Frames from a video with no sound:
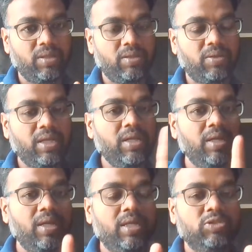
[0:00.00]
Okay,
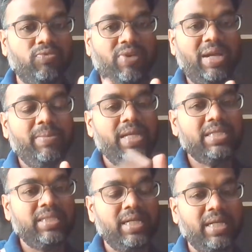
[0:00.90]
so 5
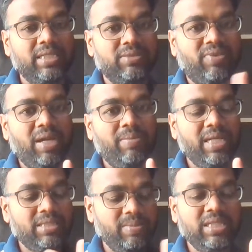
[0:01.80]
days, 10 days. 5
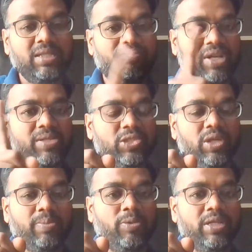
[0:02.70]
days means 5
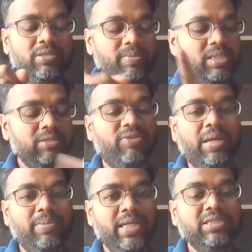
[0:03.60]
story points means
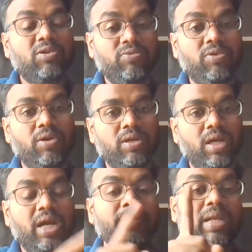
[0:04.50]
5 days of work.
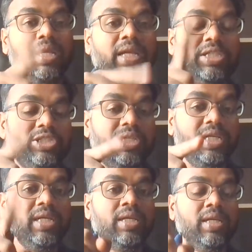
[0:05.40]
I mean, each
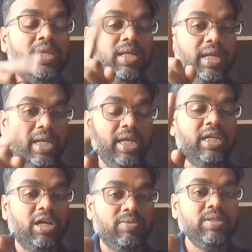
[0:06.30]
day 8
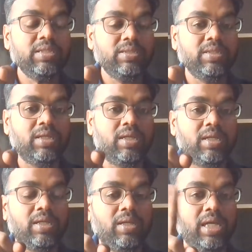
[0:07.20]
hours,
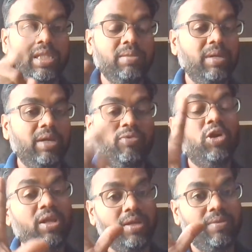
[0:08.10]
and then
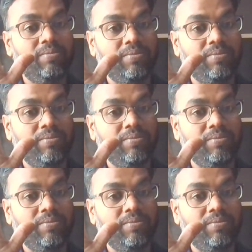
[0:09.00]
40.